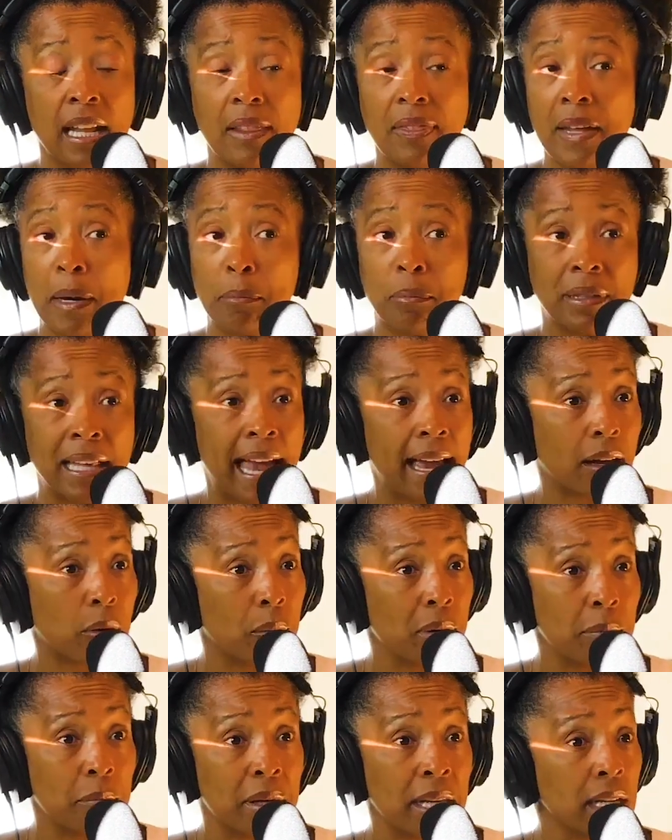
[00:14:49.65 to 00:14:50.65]
that Black
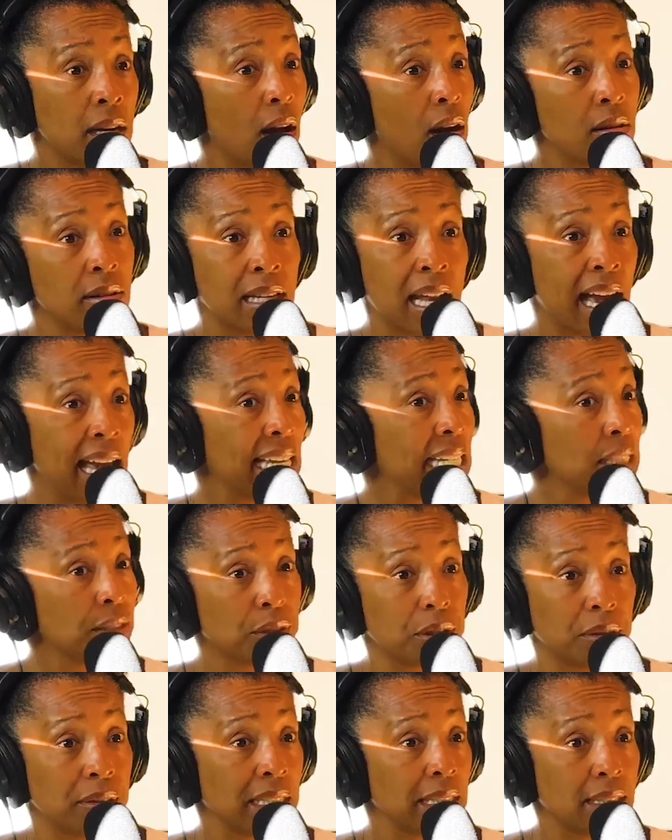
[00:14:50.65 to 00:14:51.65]
women are not
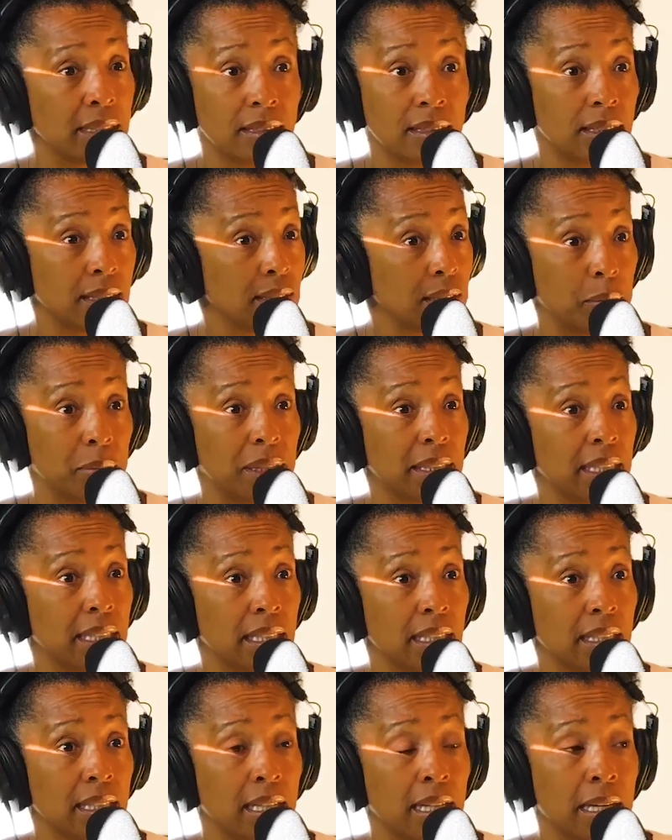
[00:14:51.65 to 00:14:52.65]
entering this
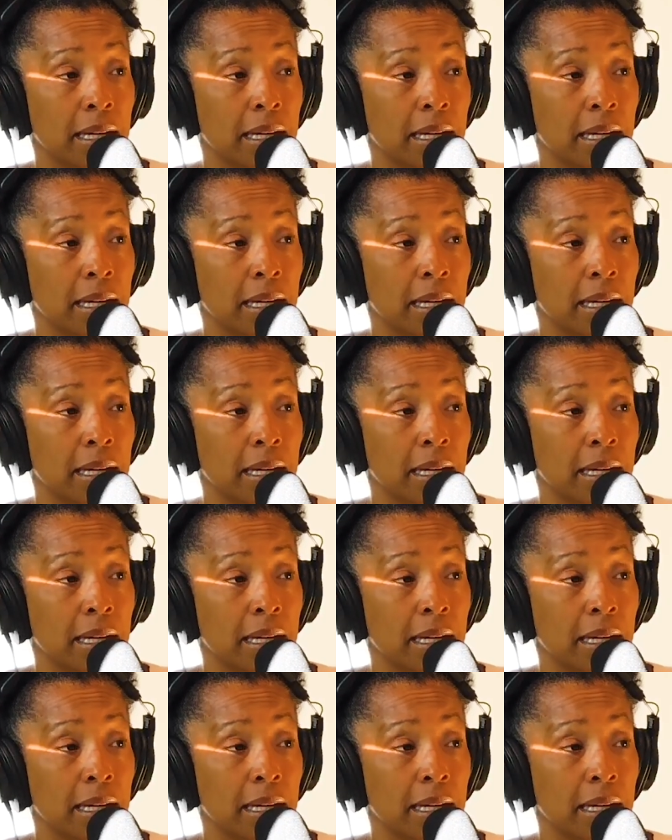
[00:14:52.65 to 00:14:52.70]
discipline?